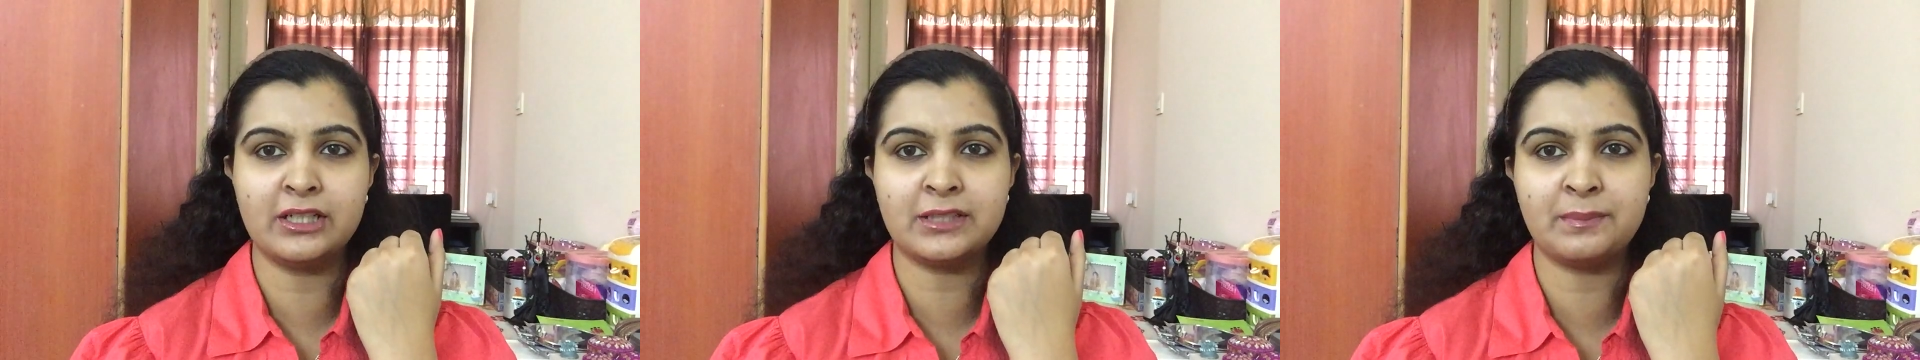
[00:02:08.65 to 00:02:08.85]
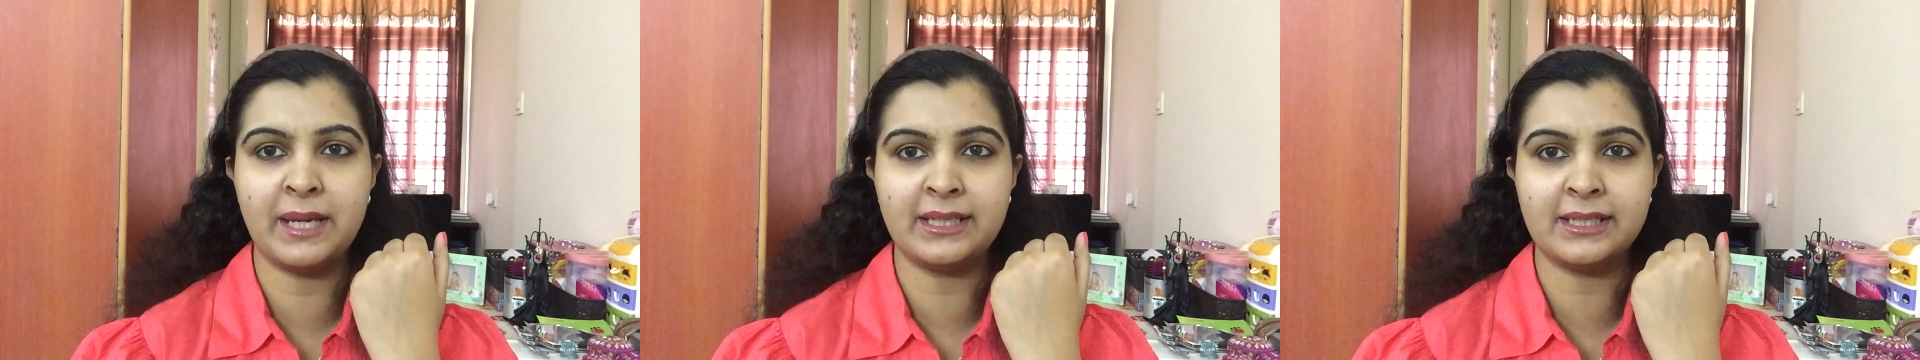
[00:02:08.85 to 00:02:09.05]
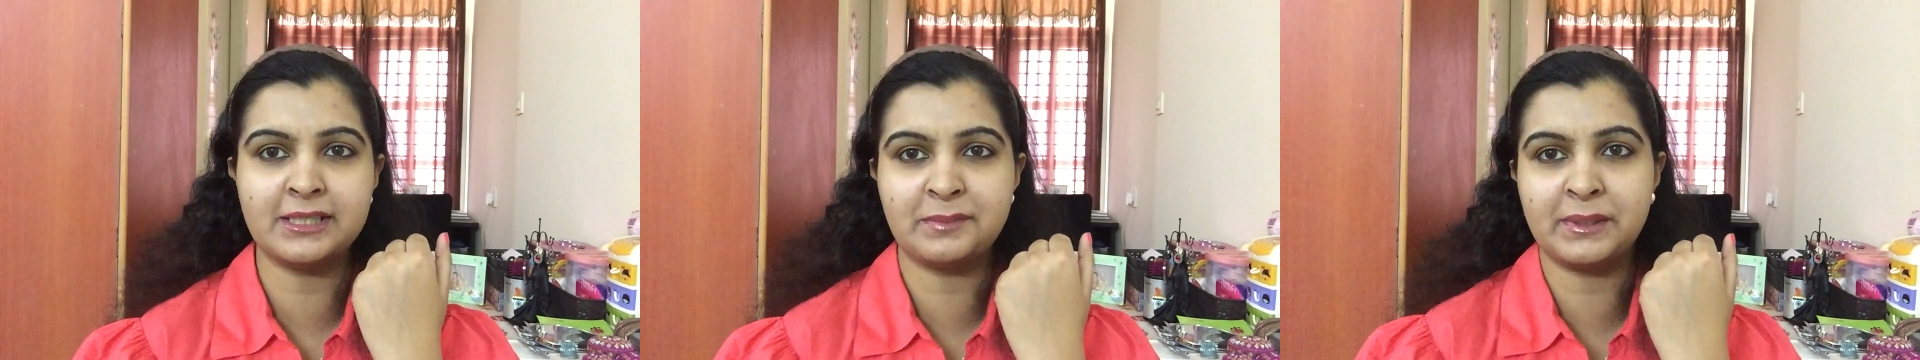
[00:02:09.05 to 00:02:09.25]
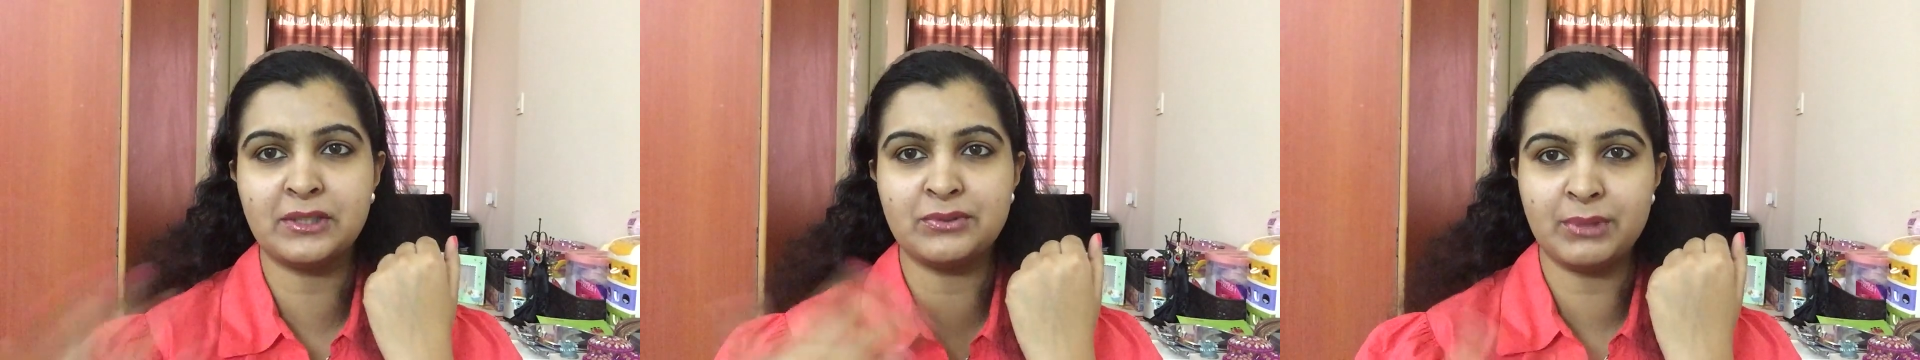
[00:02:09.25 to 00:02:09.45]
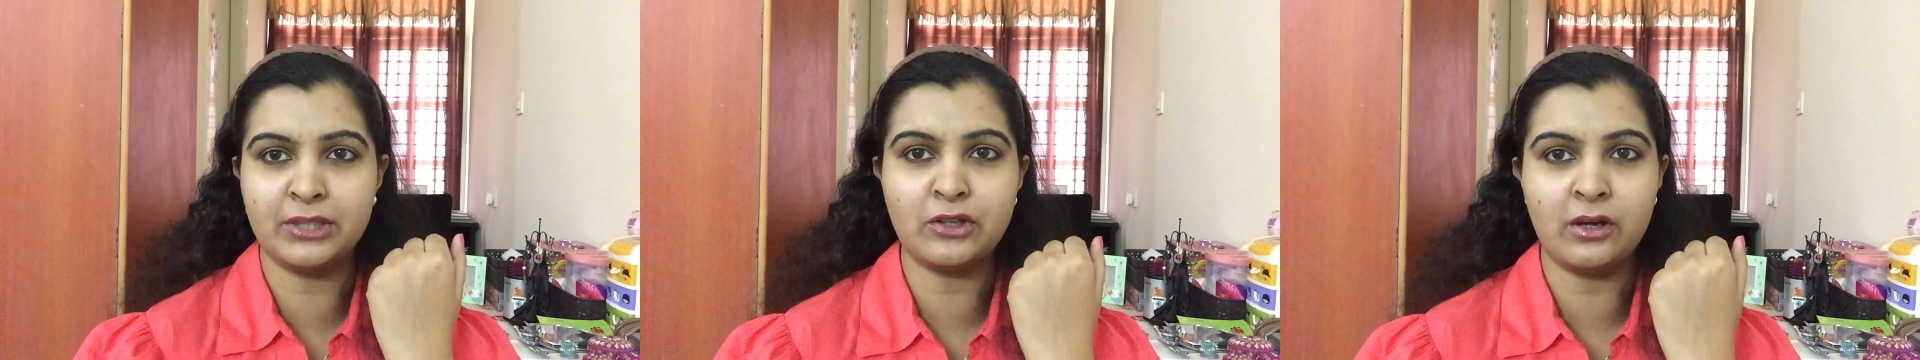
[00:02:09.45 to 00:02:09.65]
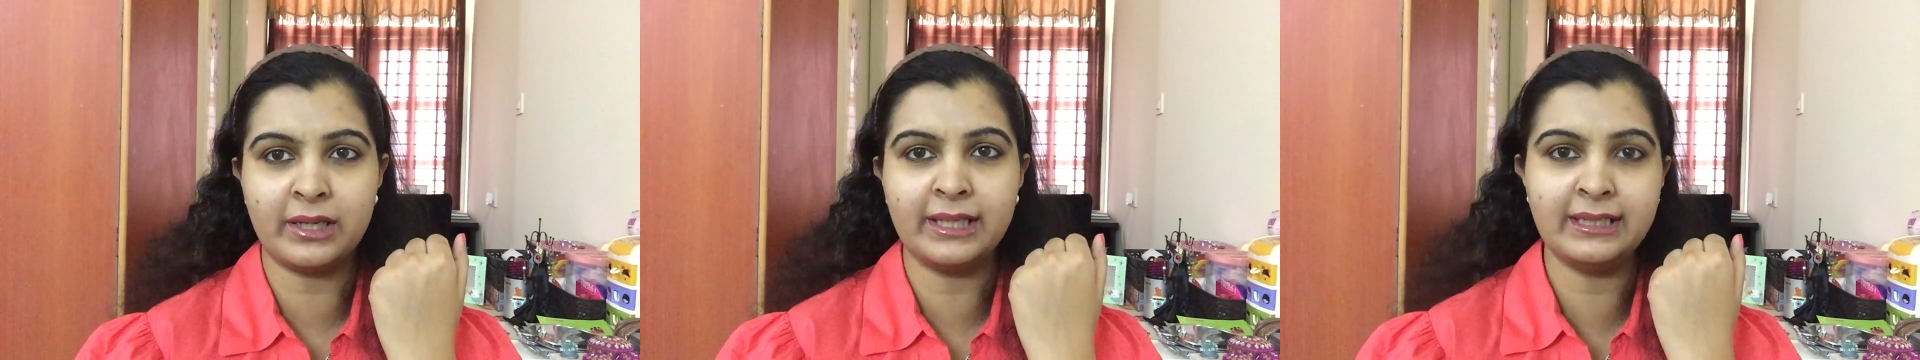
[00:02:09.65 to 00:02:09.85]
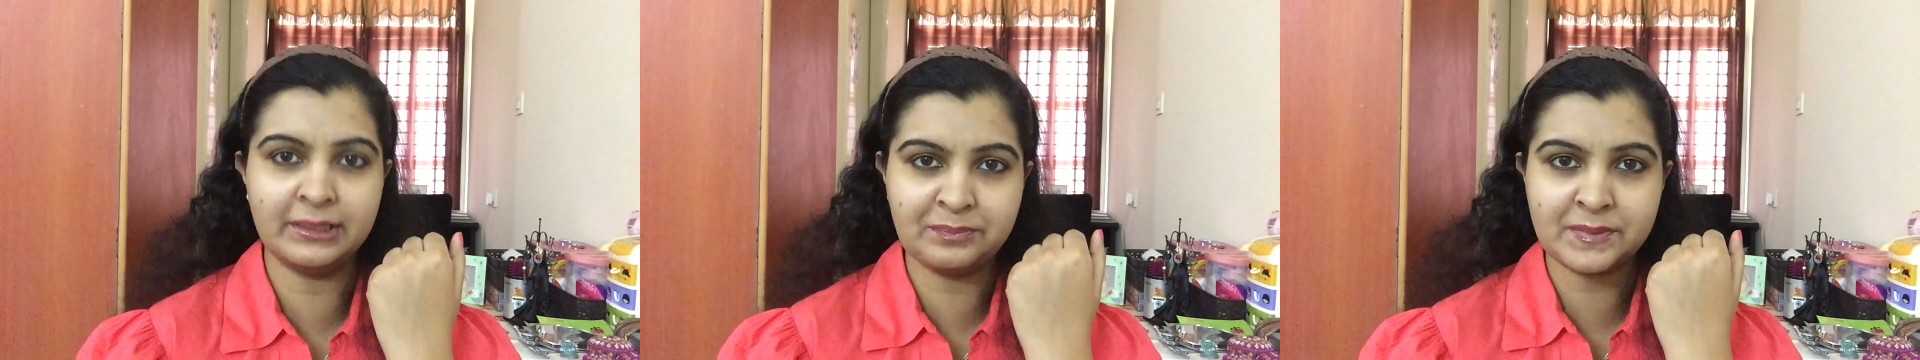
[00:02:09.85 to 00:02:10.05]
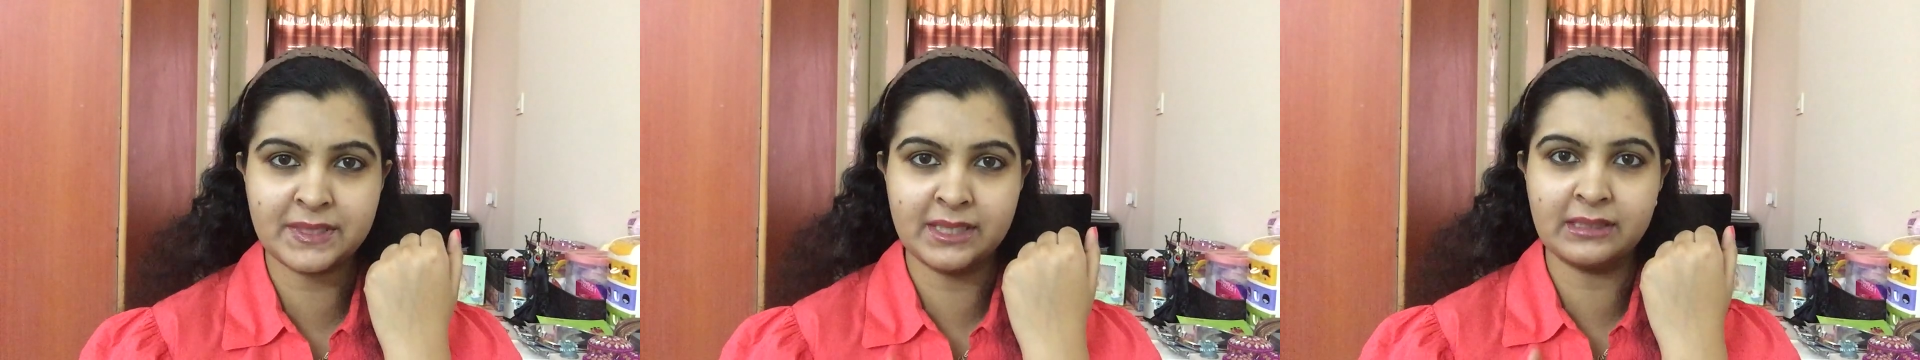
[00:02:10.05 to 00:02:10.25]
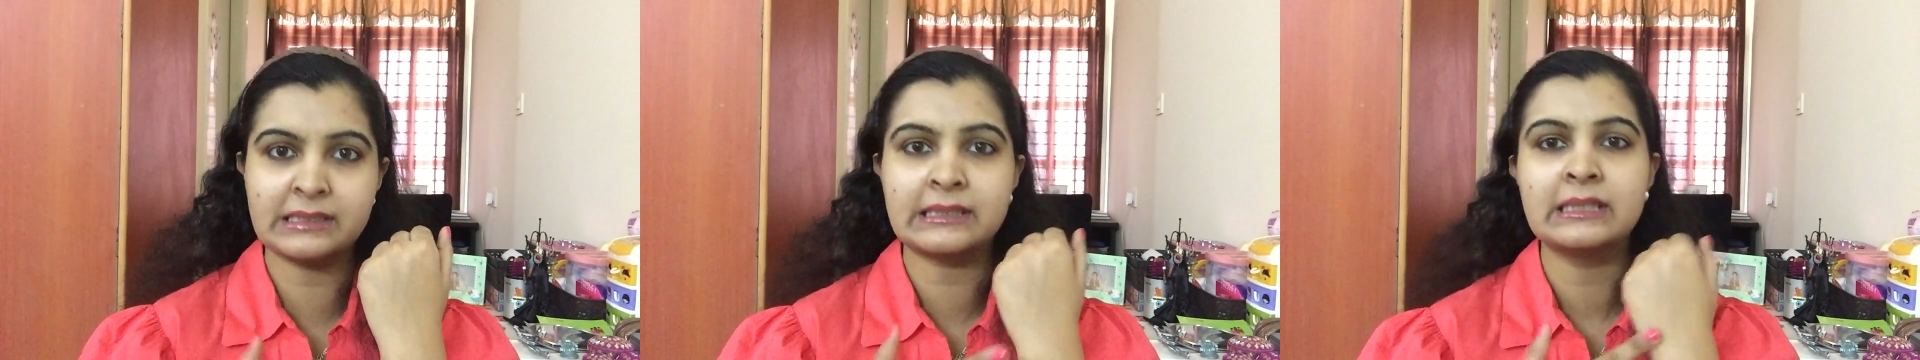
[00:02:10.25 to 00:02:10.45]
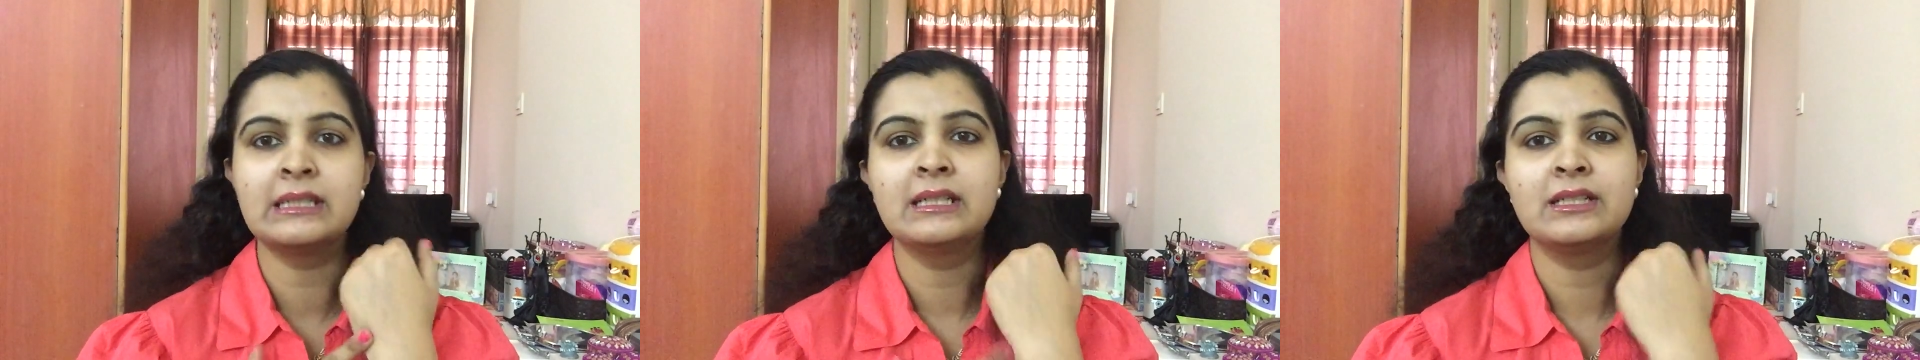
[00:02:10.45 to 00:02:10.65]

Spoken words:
cosmetics, because we are talking lipsticks.